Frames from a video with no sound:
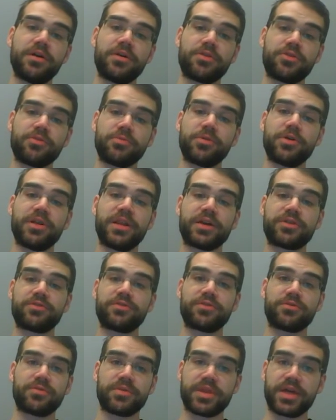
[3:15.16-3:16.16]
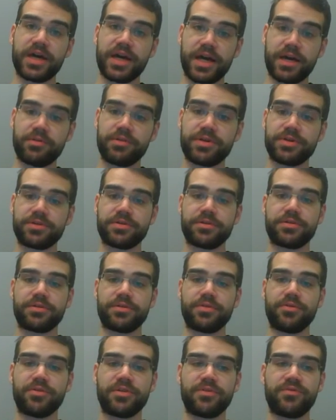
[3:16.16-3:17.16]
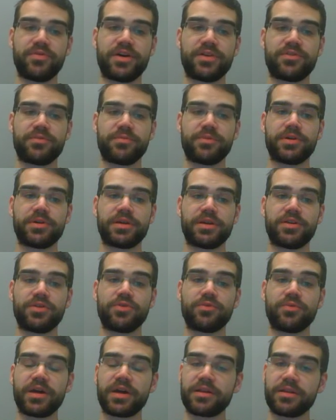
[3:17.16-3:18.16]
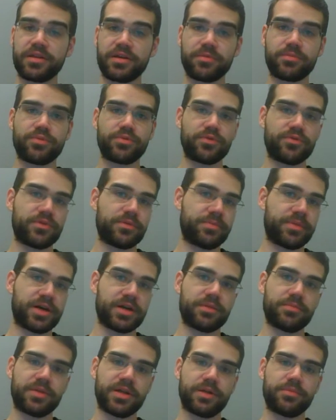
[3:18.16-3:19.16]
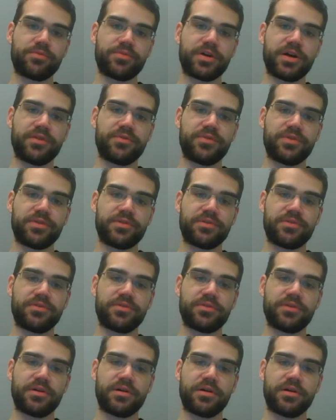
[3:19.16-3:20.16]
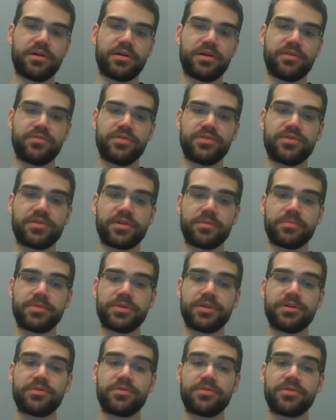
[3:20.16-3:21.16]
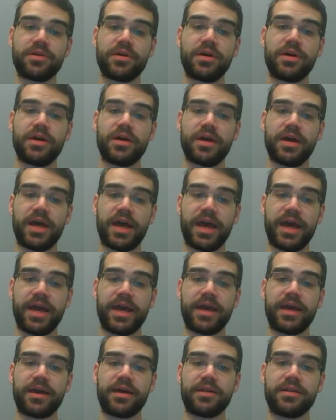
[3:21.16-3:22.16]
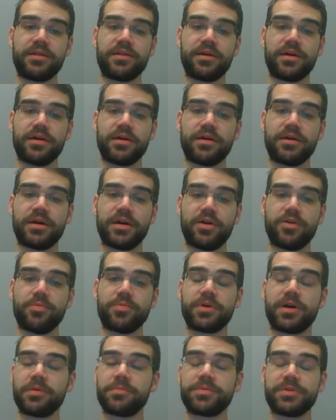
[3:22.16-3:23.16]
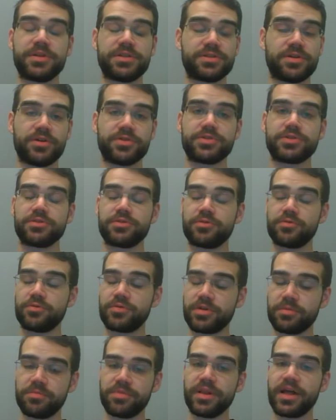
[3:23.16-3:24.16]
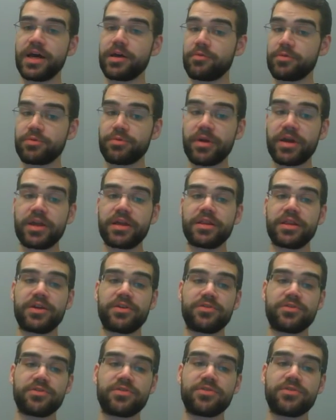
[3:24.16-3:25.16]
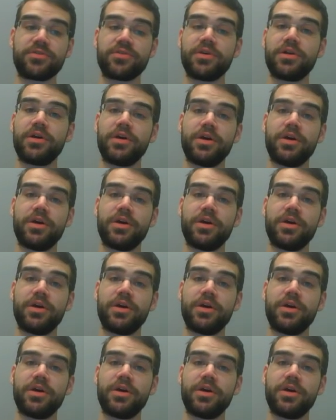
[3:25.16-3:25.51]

Thermoelectrics with a high return on investment can directly improve the bottom line profits of these companies and help companies also comply with regulations.